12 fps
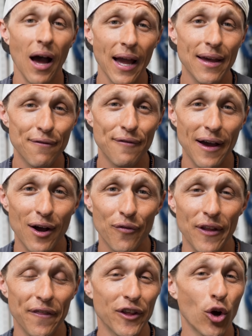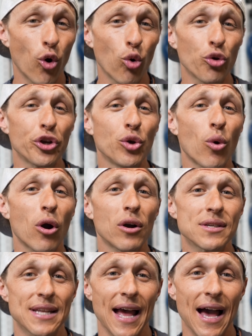I have found that the older you are
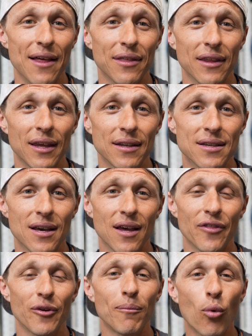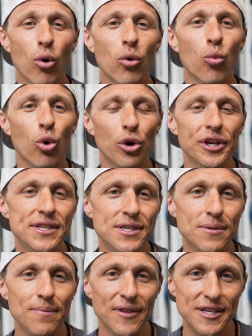as an athlete, the more
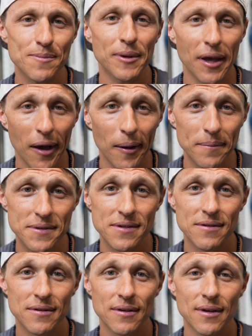worrisome this becomes.